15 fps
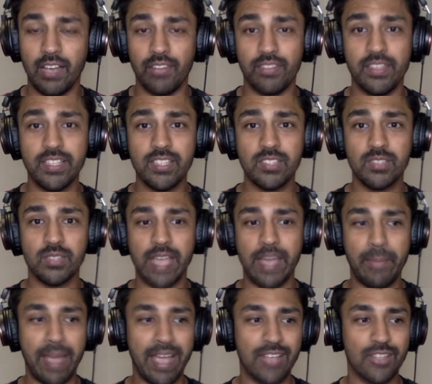this
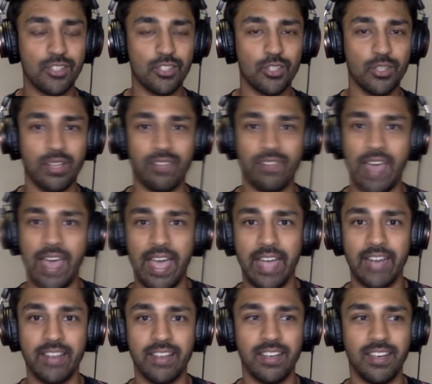match should have
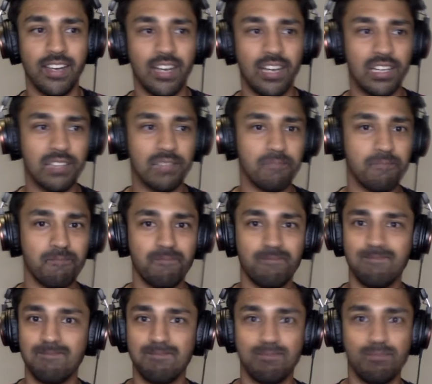had a
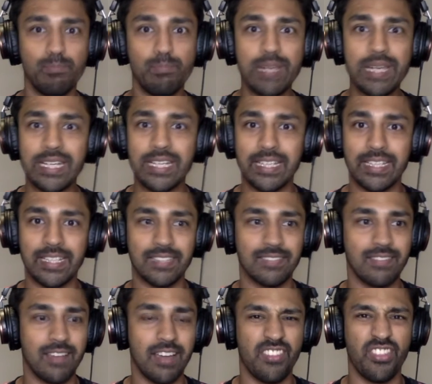beating,
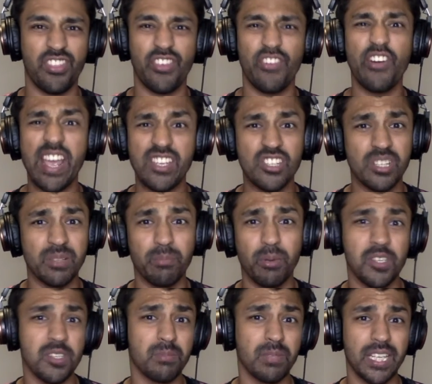a thrashing
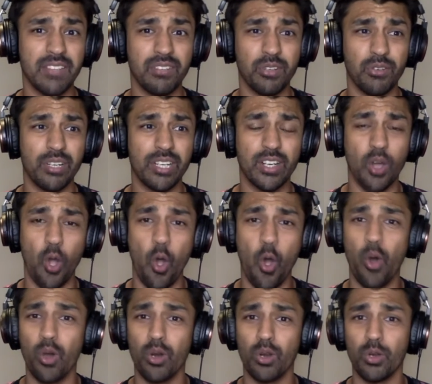possibly even, written
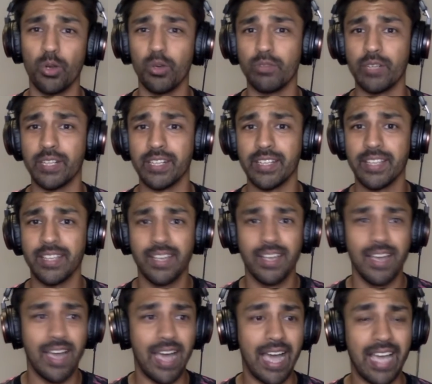all over it.
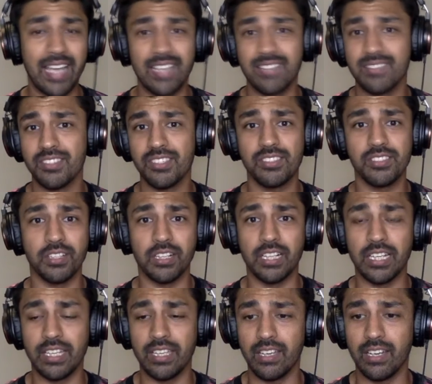I
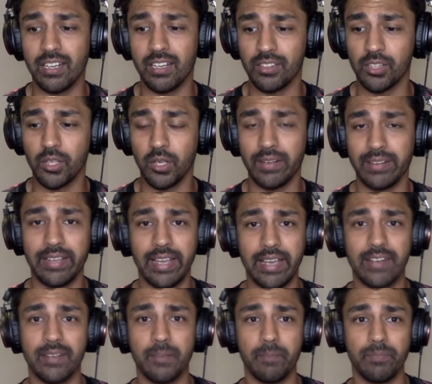certainly thought
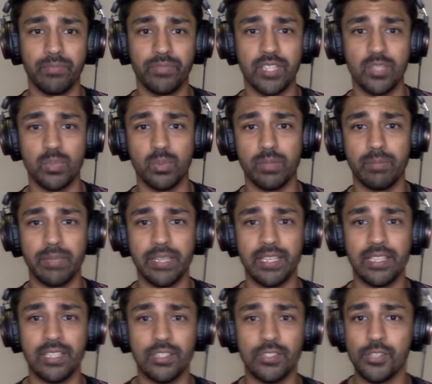that this would
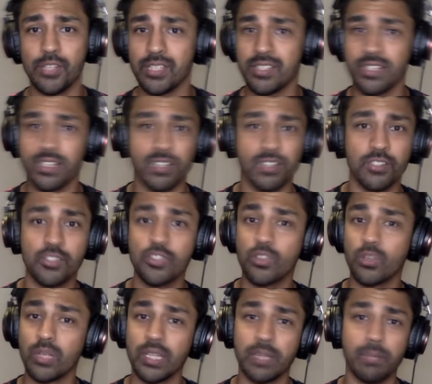be just another
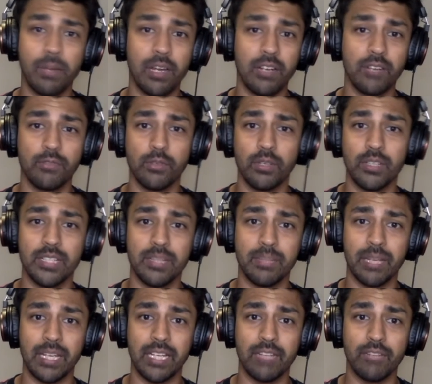stroll in the park for a team
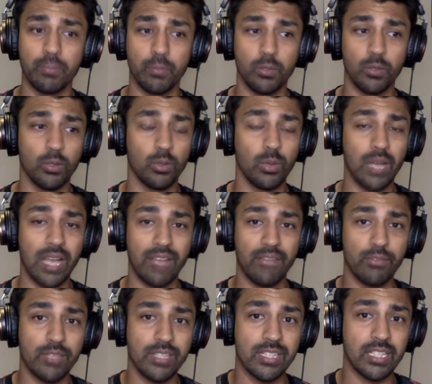like Liverpool, who have
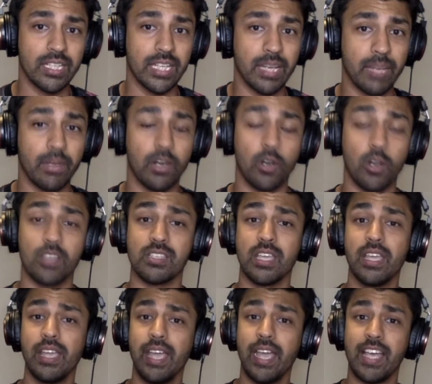recently come across
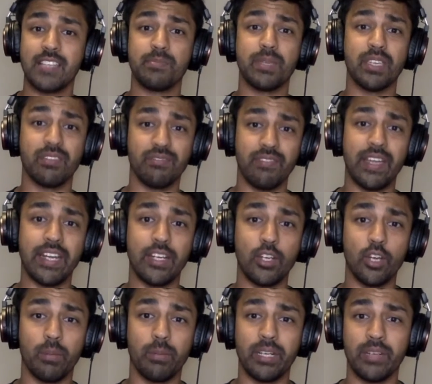as being very
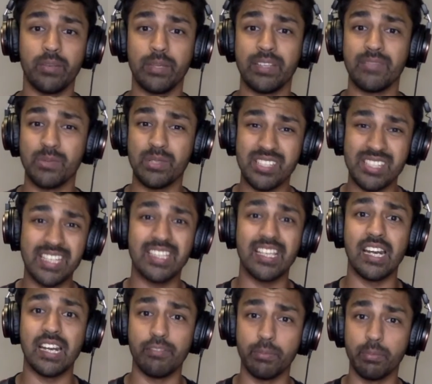dominant. We're seeing the
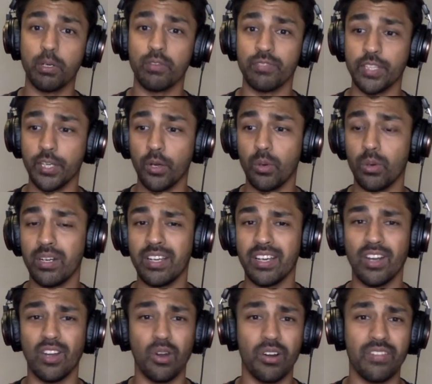Liverpool of the old,
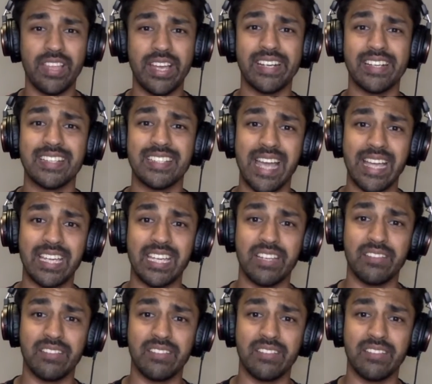a lot of that attacking